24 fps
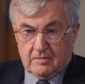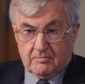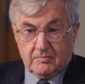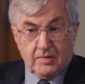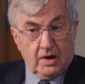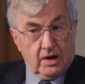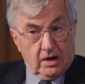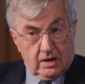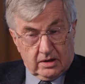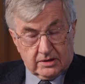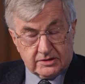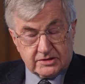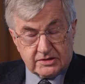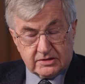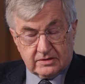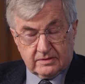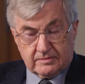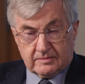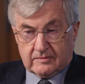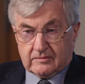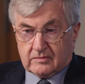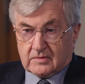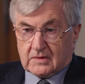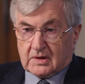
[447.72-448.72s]
But
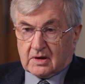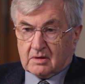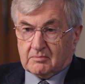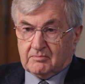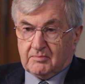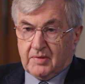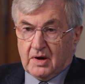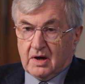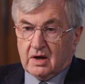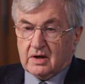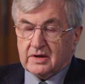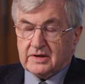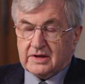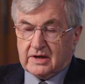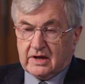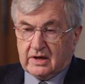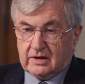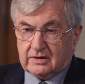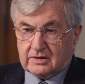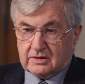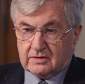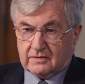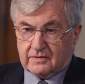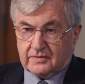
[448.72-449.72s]
by the
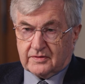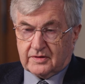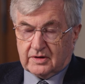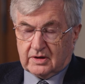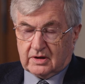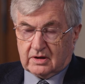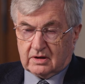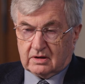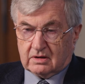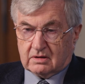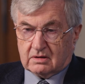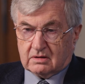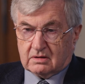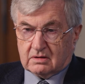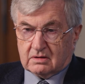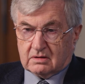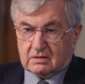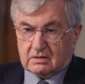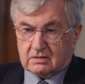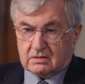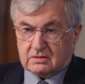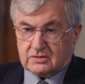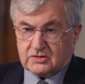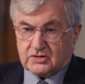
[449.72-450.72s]
end of the
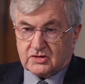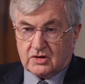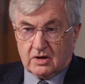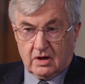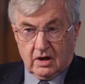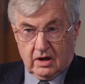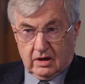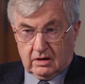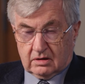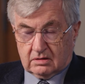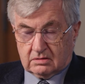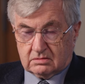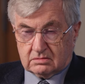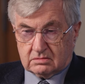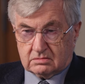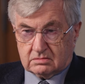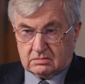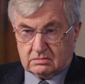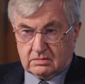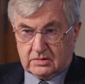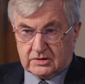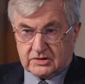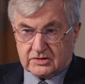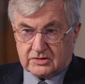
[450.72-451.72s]
trial,
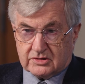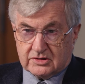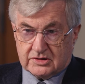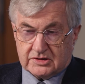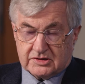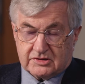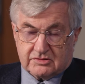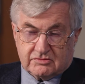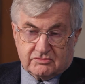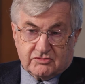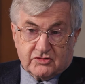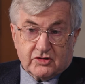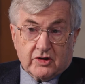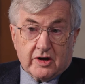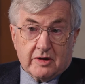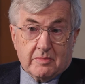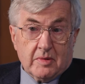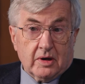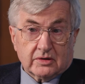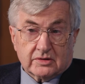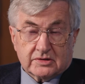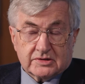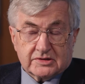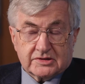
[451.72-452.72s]
which was 3
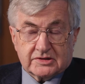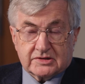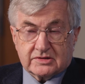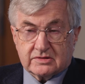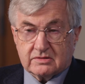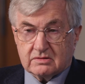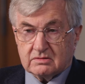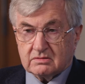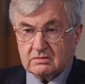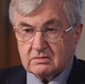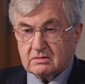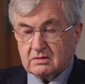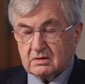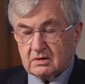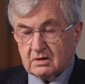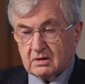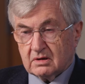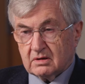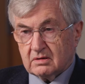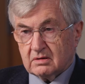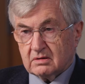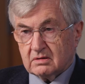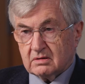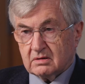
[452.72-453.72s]
months
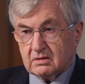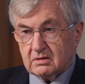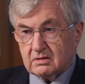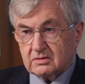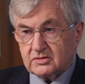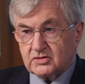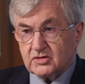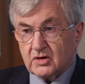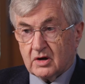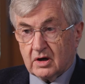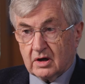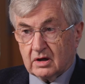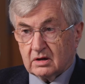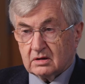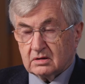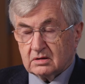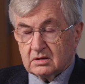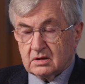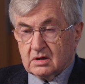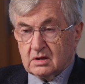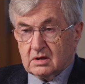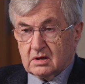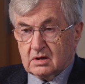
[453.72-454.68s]
trial,